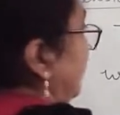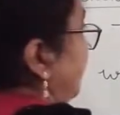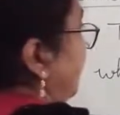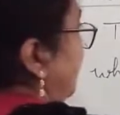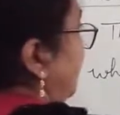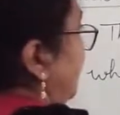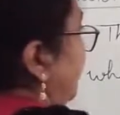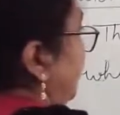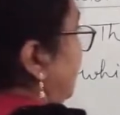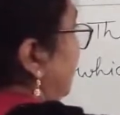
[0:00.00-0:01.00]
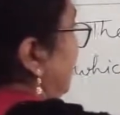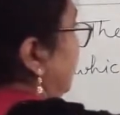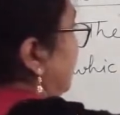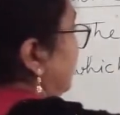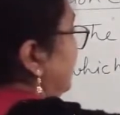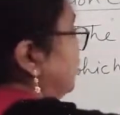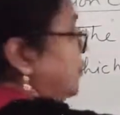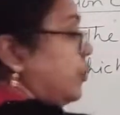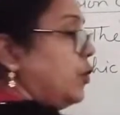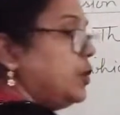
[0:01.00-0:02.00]
people which
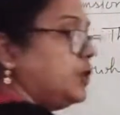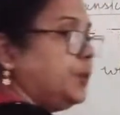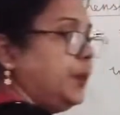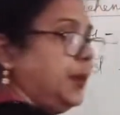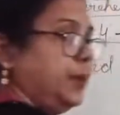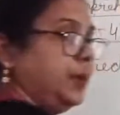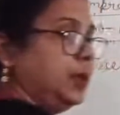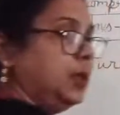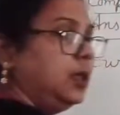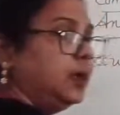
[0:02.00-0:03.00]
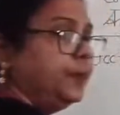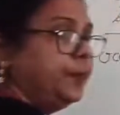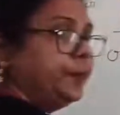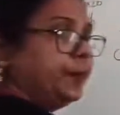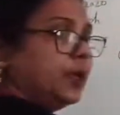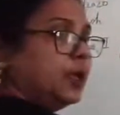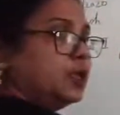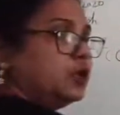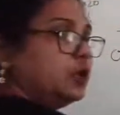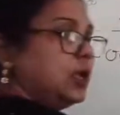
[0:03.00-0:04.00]
force people to